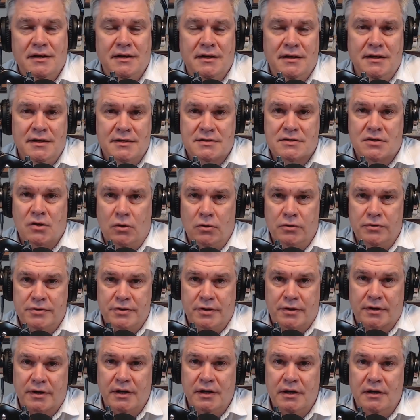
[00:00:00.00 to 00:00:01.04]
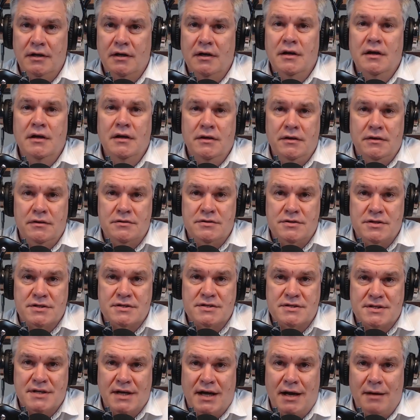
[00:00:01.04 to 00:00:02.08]
is cold turkey. You just
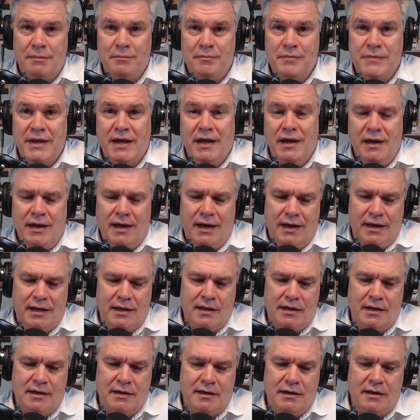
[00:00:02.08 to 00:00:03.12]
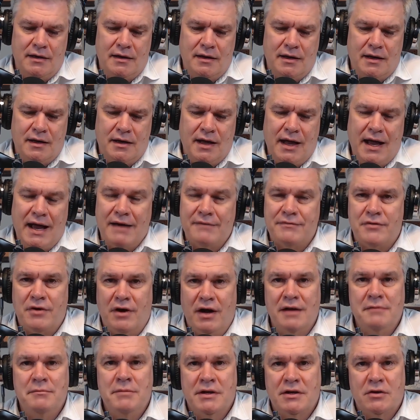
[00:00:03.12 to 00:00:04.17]
stop. And after
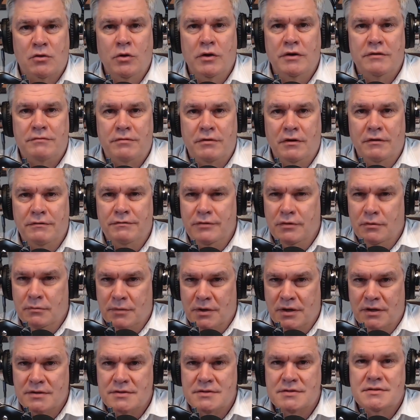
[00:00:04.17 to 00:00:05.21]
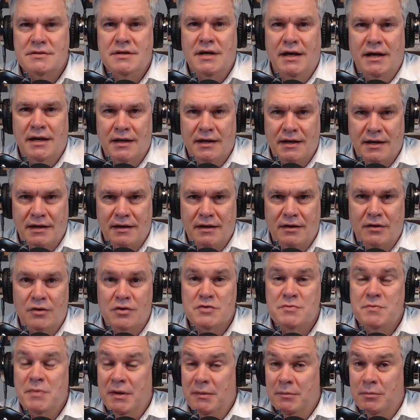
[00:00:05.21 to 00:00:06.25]
I'd been quit for a few months, and there was
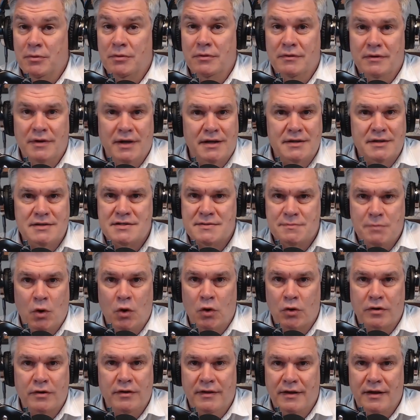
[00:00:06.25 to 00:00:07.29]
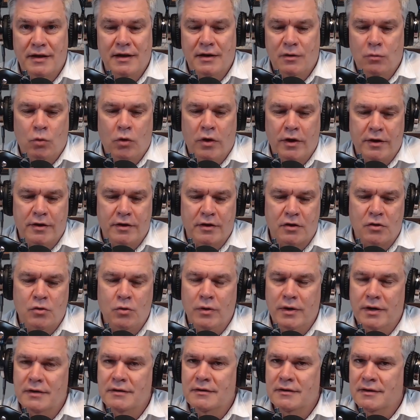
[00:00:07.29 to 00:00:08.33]
people that smoked that had wanted to
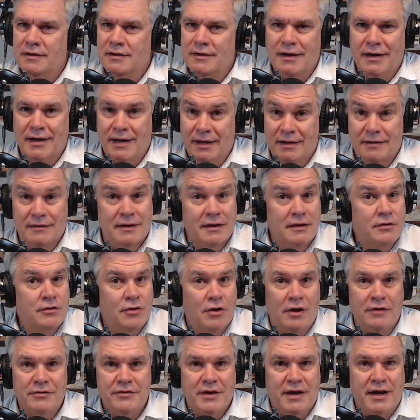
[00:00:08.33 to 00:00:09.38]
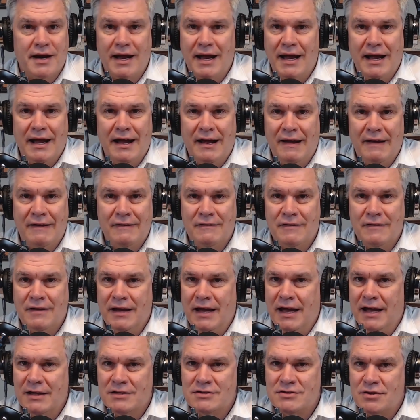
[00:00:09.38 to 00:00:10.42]
quit, and again, they thought that I had
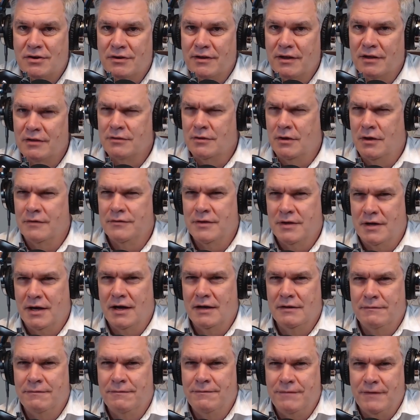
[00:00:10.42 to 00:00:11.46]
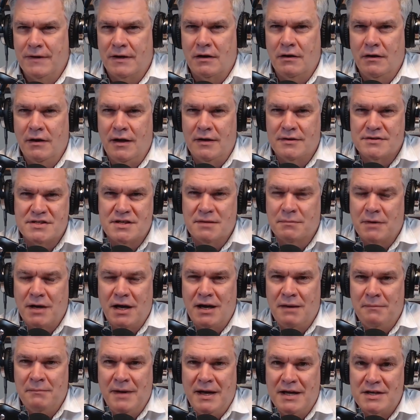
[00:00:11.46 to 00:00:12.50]
the answer. They thought that I'd figured out some
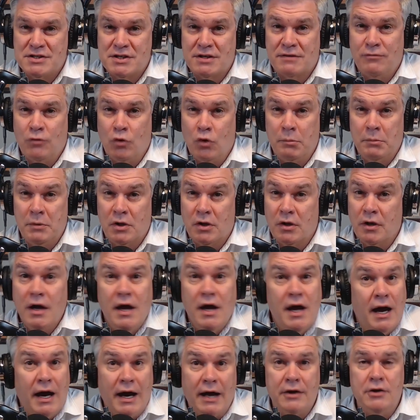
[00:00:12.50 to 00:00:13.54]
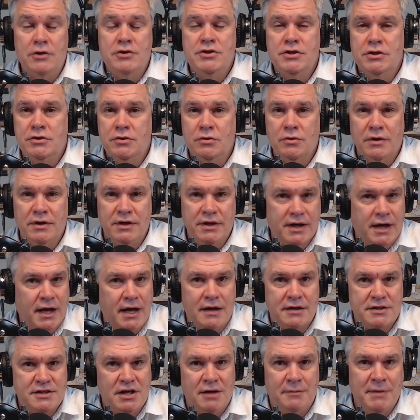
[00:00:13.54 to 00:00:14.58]
kind of magic formula. How did you do it? You got to
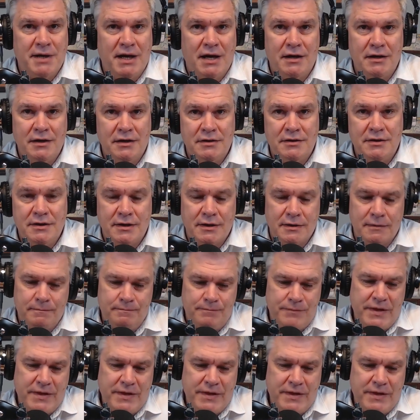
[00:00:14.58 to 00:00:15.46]
tell me how you did it.